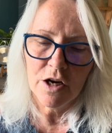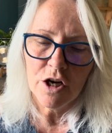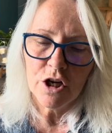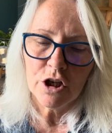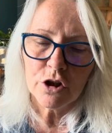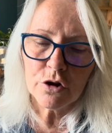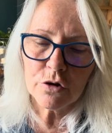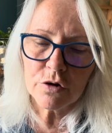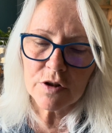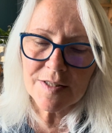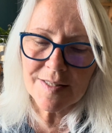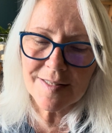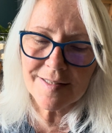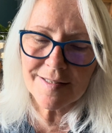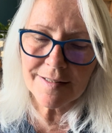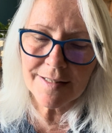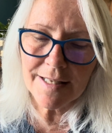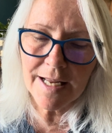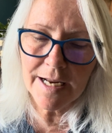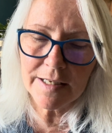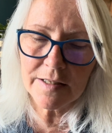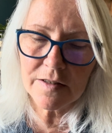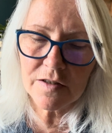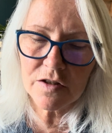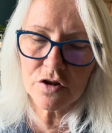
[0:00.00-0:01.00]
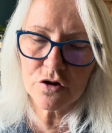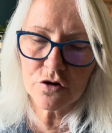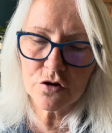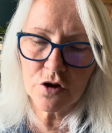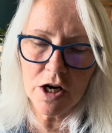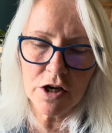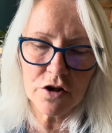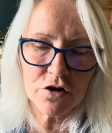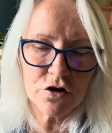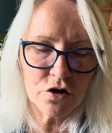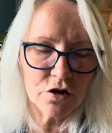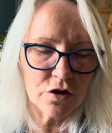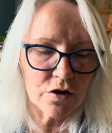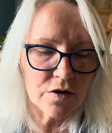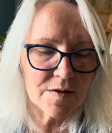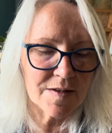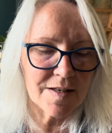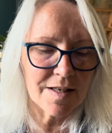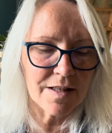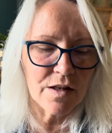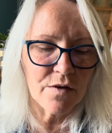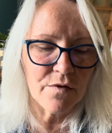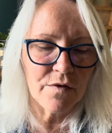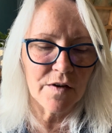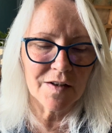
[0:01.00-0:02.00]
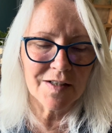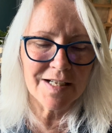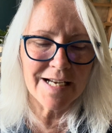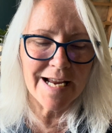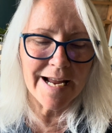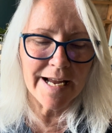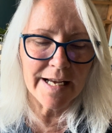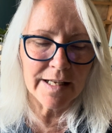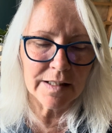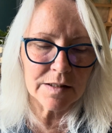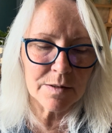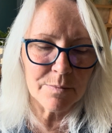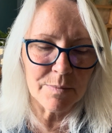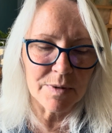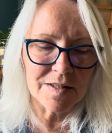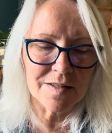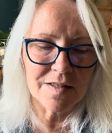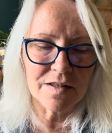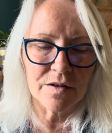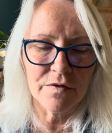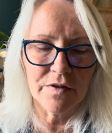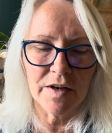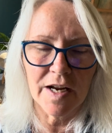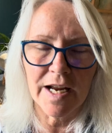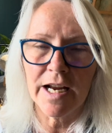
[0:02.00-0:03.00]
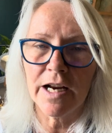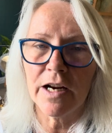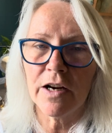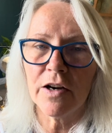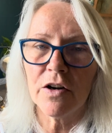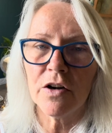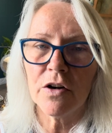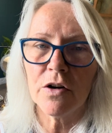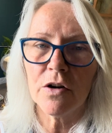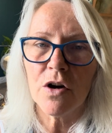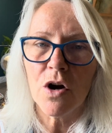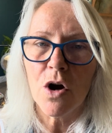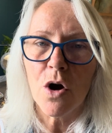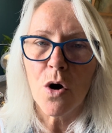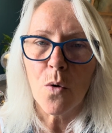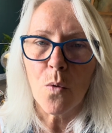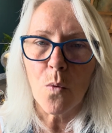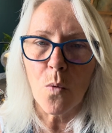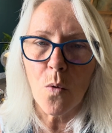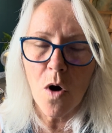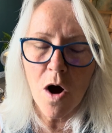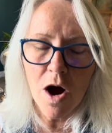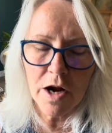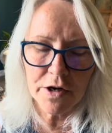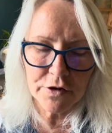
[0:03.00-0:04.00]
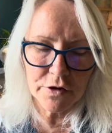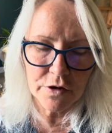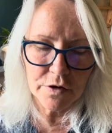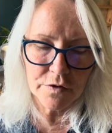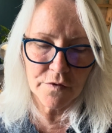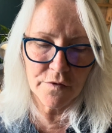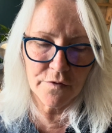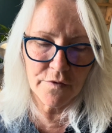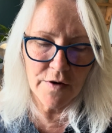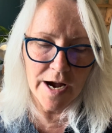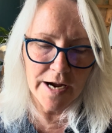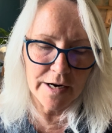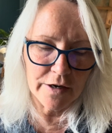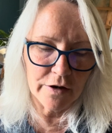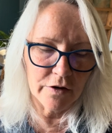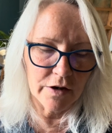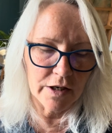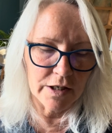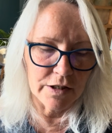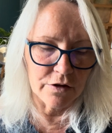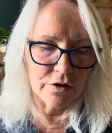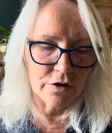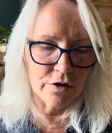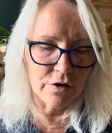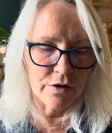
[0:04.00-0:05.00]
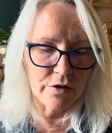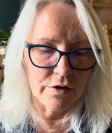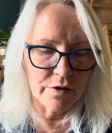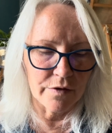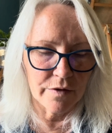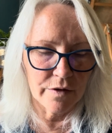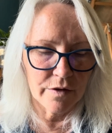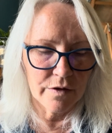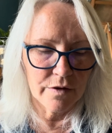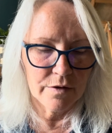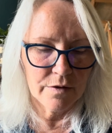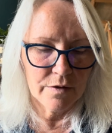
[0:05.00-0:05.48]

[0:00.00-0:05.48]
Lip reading: crystalline structures, and the very elements of air, water, fire, and earth.